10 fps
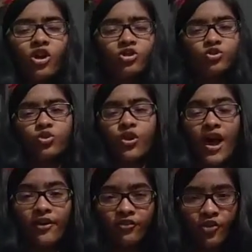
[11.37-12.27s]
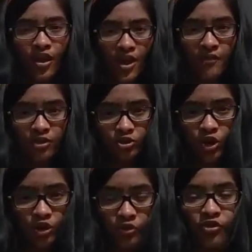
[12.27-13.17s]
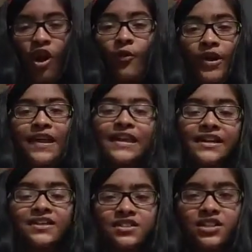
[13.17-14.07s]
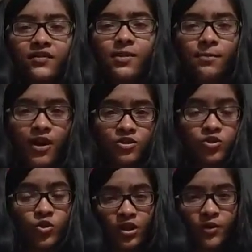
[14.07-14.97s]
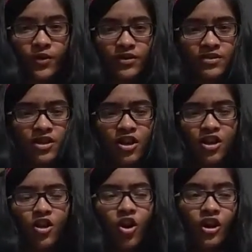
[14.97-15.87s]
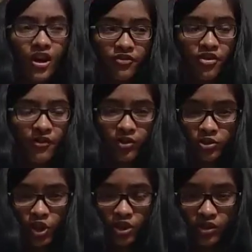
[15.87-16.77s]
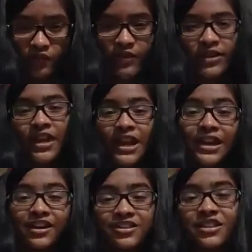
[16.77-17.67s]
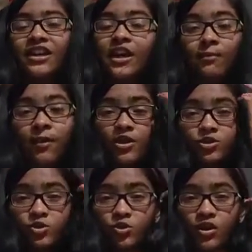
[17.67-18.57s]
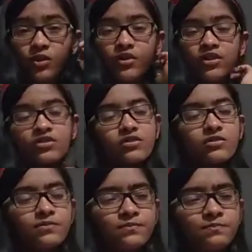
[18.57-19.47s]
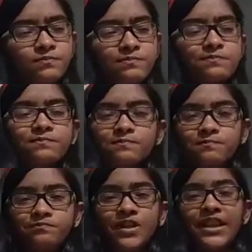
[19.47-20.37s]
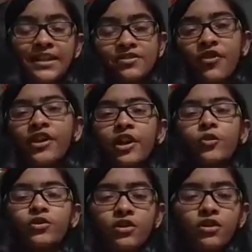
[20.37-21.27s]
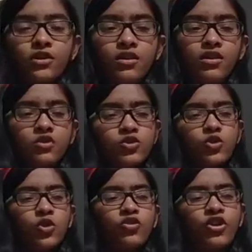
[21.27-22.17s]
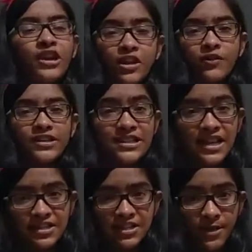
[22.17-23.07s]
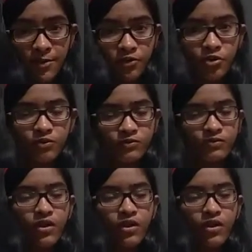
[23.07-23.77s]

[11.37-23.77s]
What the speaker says: Also, have you ever thought of how electricity will pass through liquids? Or have you ever thought whether electricity can pass through liquids? Let's find out. So, for liquids, let's name a few.